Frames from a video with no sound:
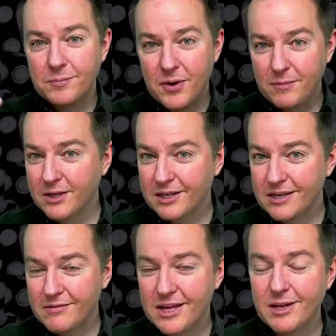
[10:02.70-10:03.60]
publicly
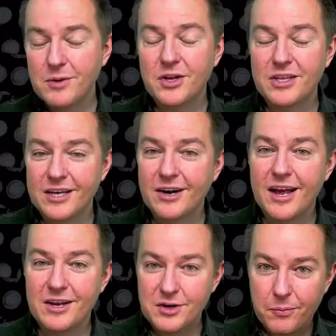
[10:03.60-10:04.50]
available on the
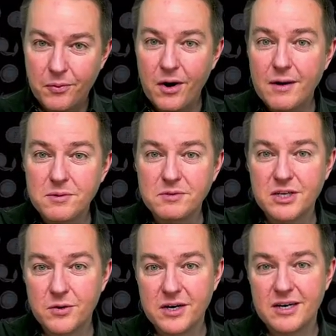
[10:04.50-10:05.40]
internet, you're probably
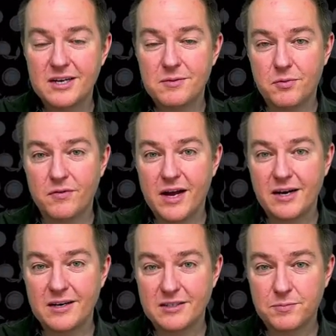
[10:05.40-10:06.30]
going to need to provide
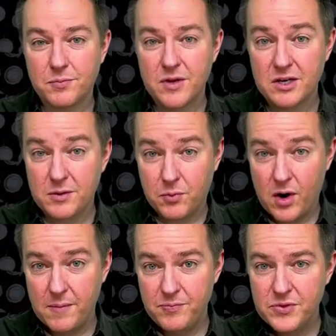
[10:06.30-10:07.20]
it in the
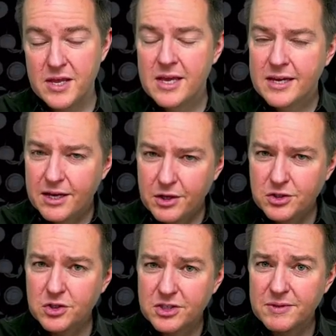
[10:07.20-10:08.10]
prompt. Now, those
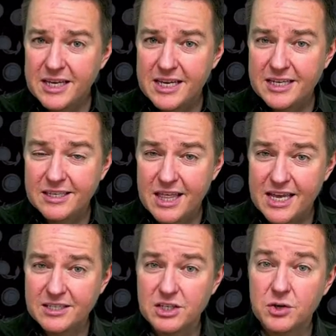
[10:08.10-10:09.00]
are some of the key
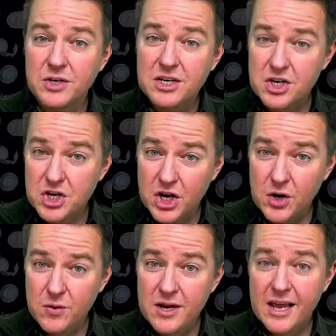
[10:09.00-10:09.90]
things that you'll need to
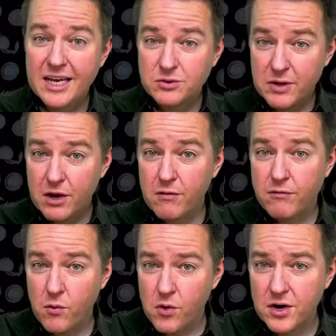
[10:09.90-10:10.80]
know as we go
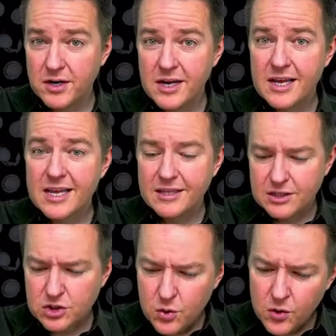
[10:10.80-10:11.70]
forward in
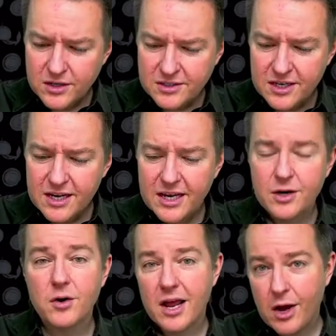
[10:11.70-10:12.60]
this course in
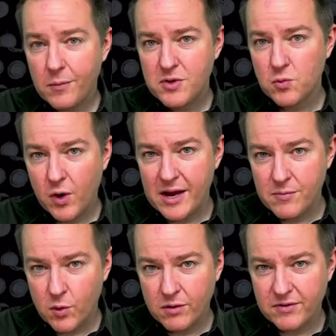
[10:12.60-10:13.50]
order to help you write
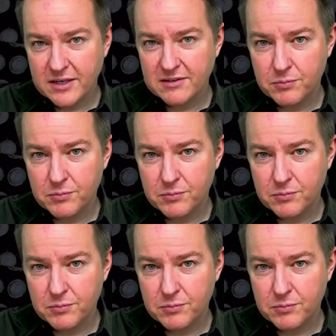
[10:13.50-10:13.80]
more effective